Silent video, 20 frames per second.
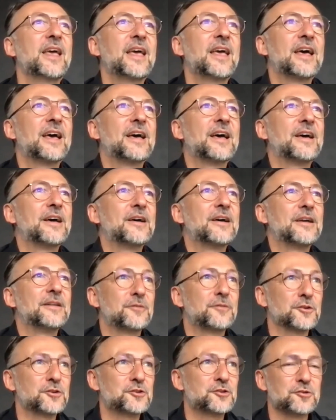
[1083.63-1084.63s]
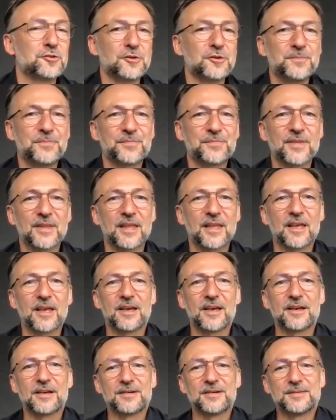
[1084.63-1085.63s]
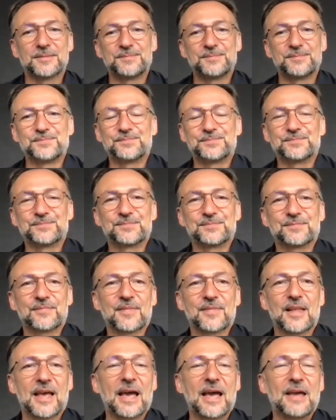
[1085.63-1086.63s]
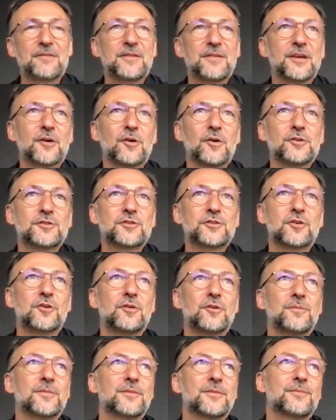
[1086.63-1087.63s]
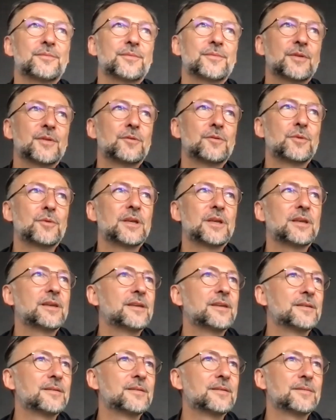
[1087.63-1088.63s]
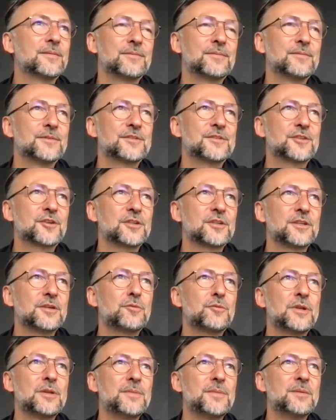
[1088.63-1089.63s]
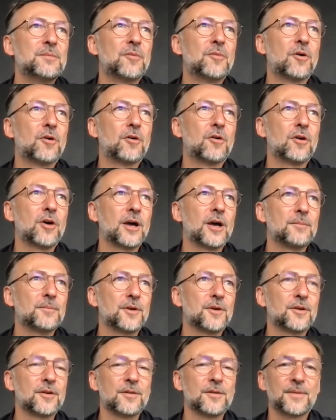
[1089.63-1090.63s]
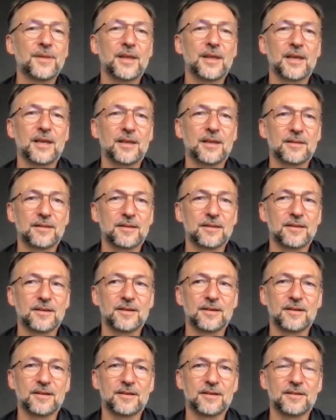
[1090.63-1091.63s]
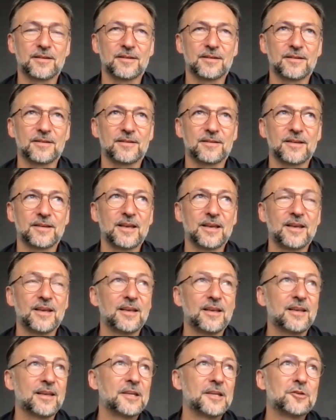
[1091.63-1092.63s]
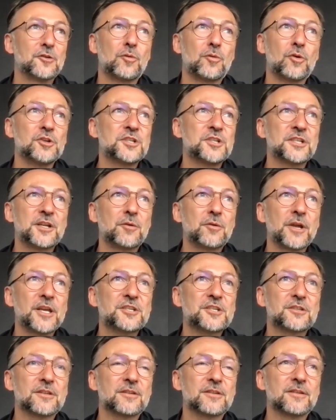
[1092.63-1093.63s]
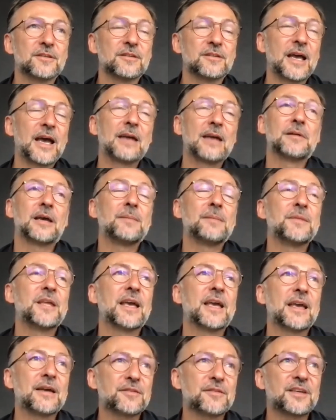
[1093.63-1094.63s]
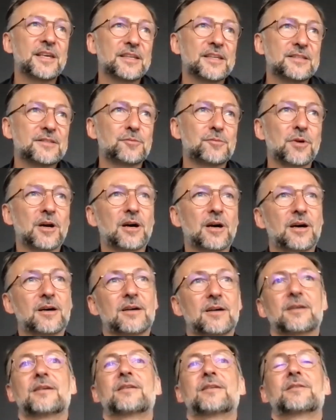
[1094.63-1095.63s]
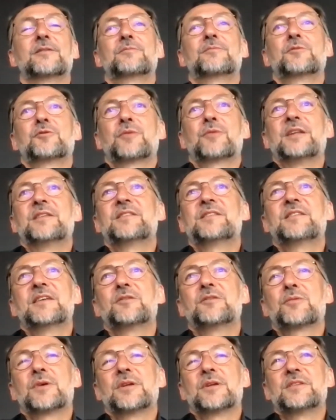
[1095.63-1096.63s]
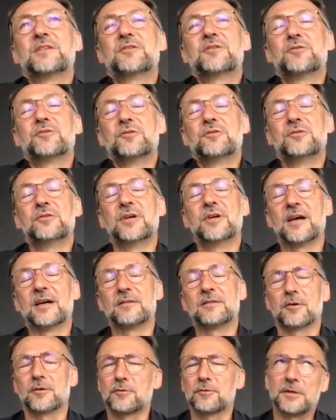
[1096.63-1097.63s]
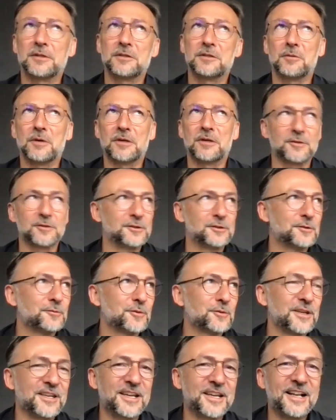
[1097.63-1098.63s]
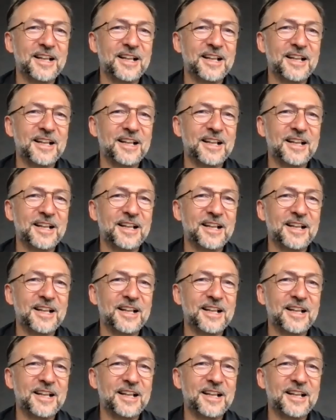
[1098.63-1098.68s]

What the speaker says: and for sure. I think also we certainly will be more humble, and the whole generation. I mean, I have kids who are 20 and 22 or 21, 23